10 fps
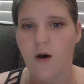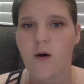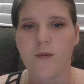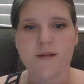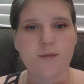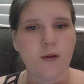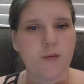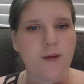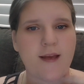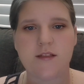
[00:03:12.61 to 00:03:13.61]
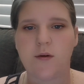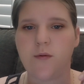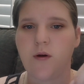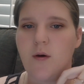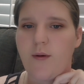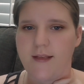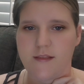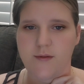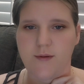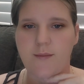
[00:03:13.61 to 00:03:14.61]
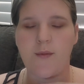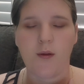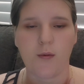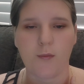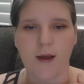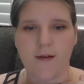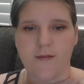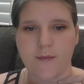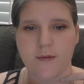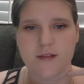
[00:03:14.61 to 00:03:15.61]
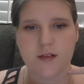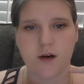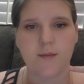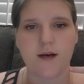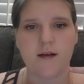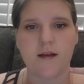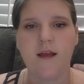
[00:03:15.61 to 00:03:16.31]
Always pull away. Don't go into it. Pull away from the stoma.